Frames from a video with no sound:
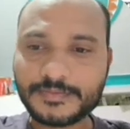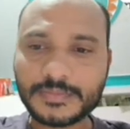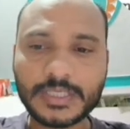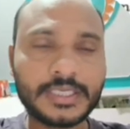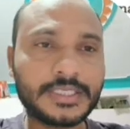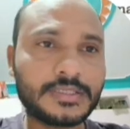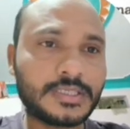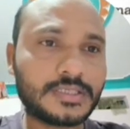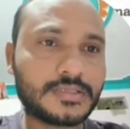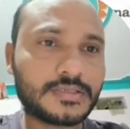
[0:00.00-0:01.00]
and in that
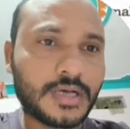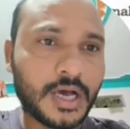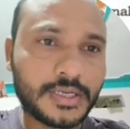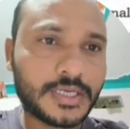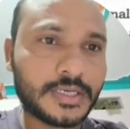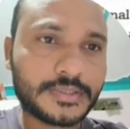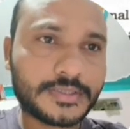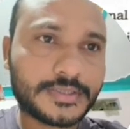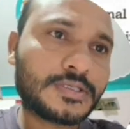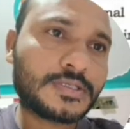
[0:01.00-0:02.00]
organelles,
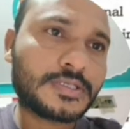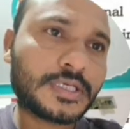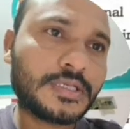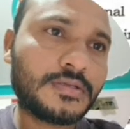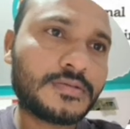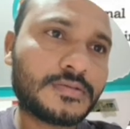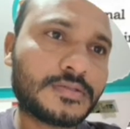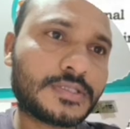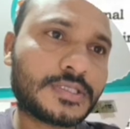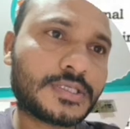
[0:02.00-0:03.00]
cell
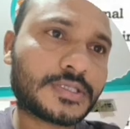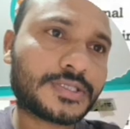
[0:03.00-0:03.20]
structure.